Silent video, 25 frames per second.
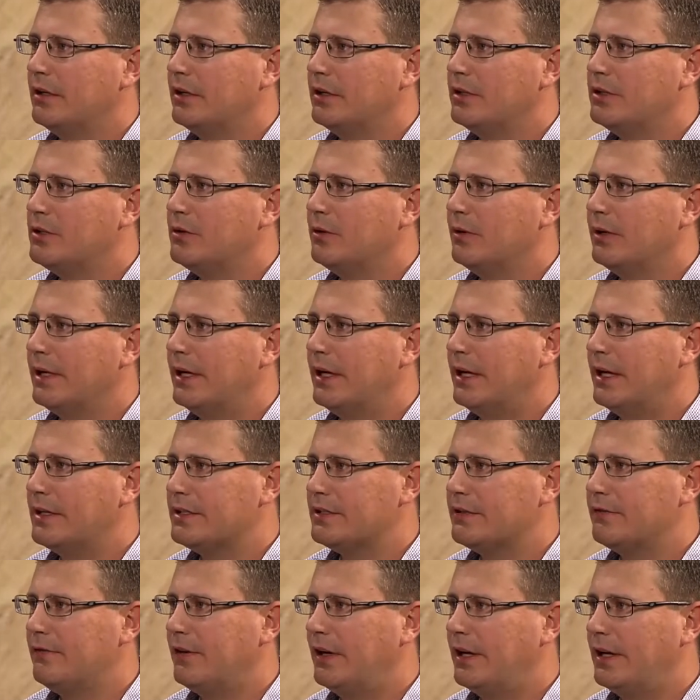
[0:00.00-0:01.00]
that Cholla
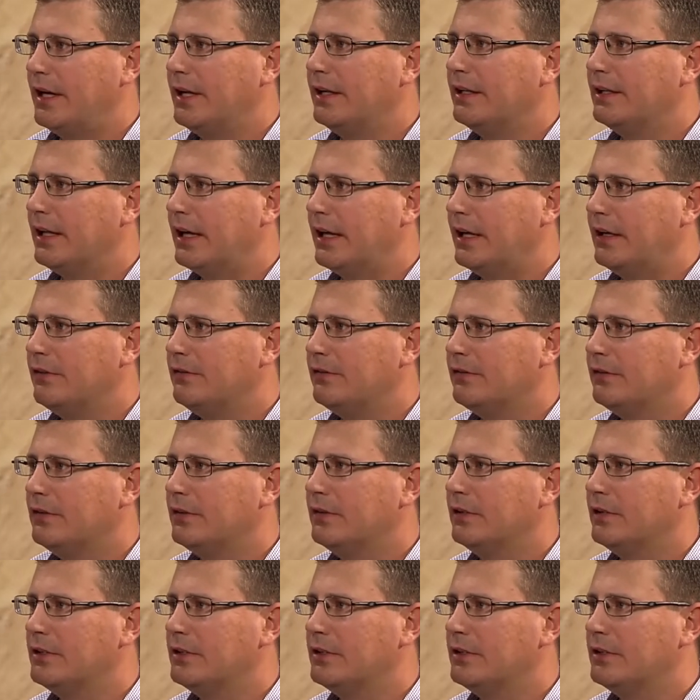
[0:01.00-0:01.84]
has a finite life,